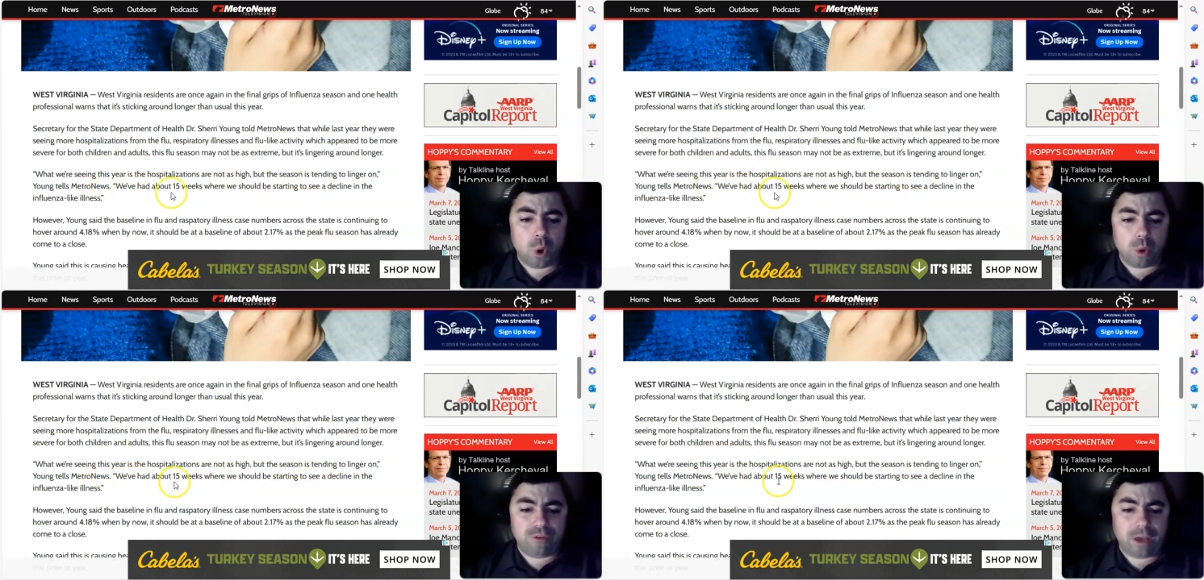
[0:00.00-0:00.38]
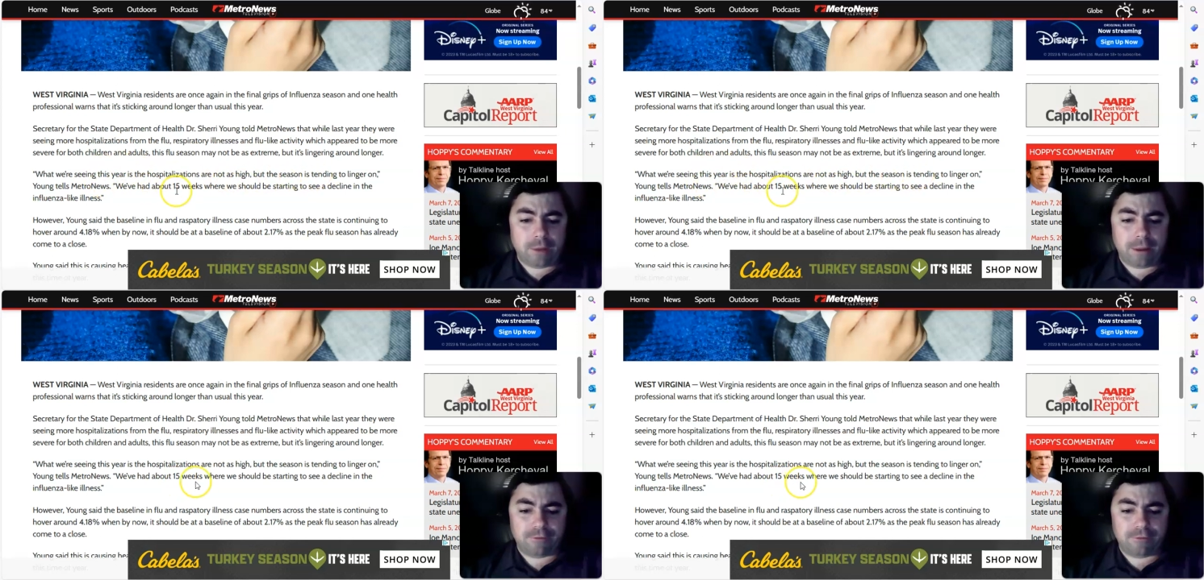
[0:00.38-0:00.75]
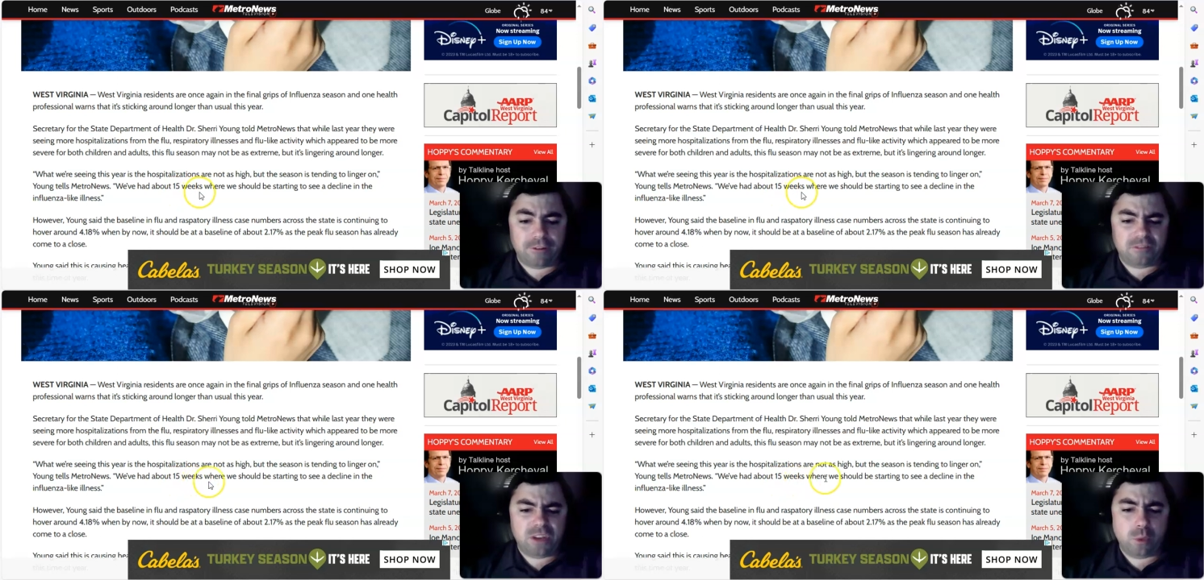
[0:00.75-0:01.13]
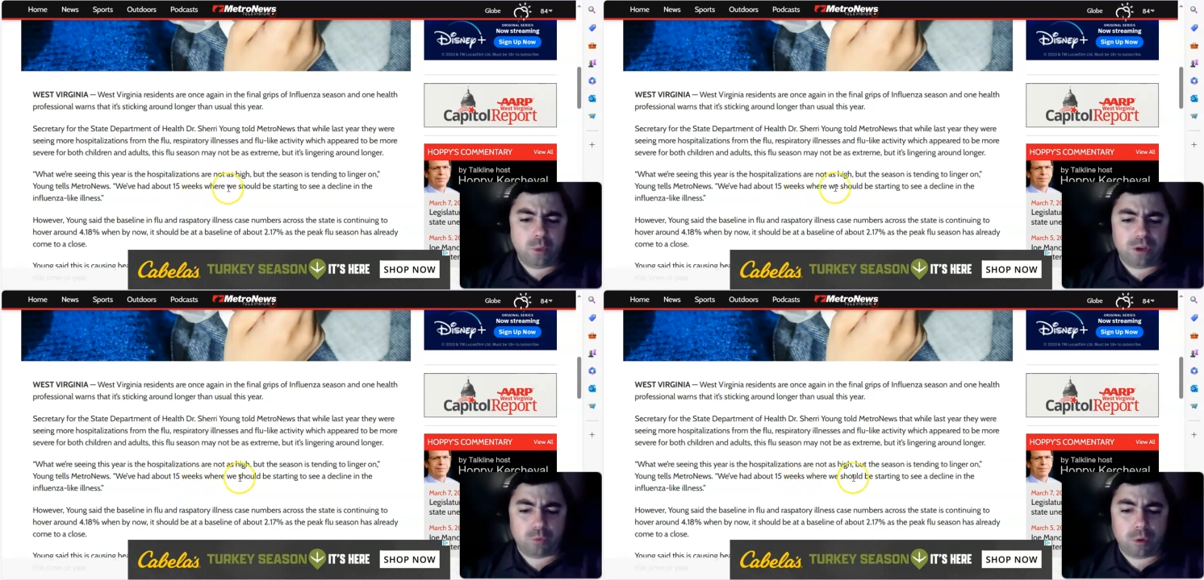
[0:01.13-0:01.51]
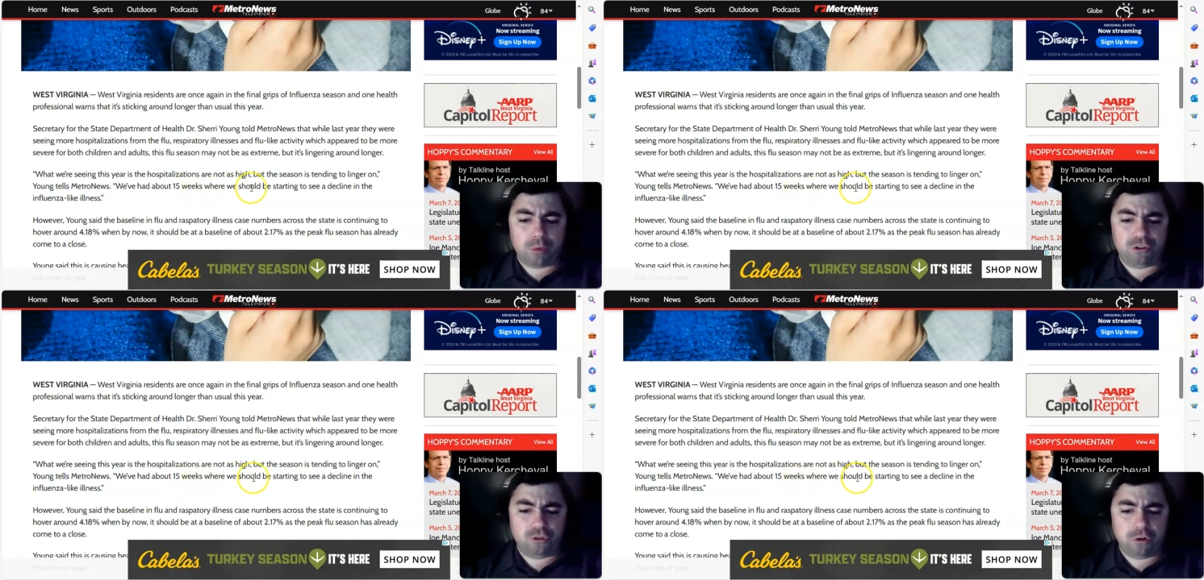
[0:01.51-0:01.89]
We've had about 15 weeks where
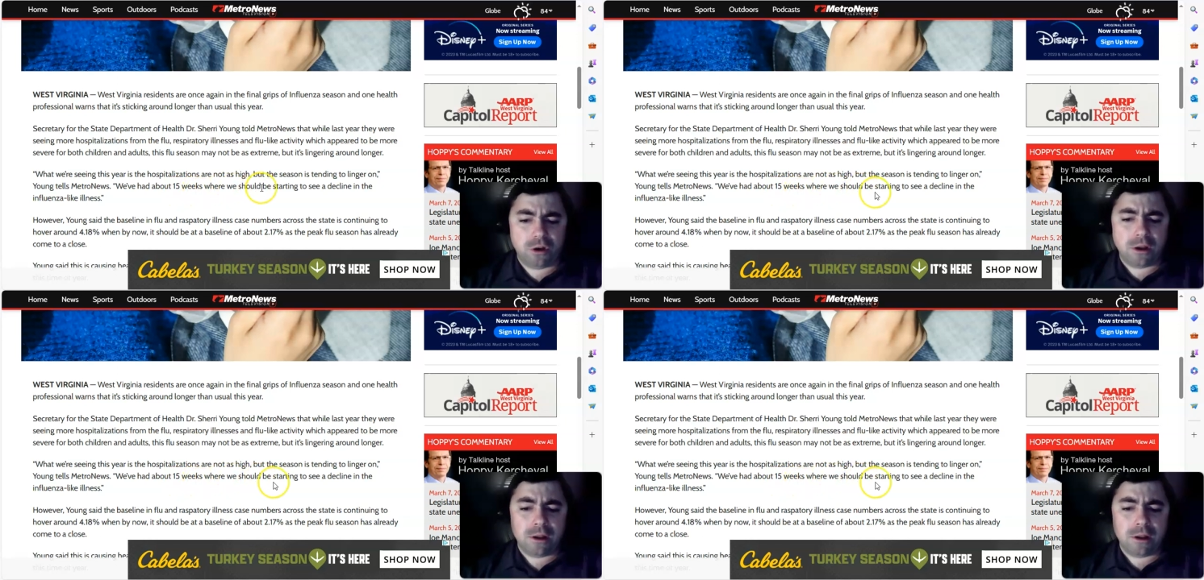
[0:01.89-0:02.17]
we should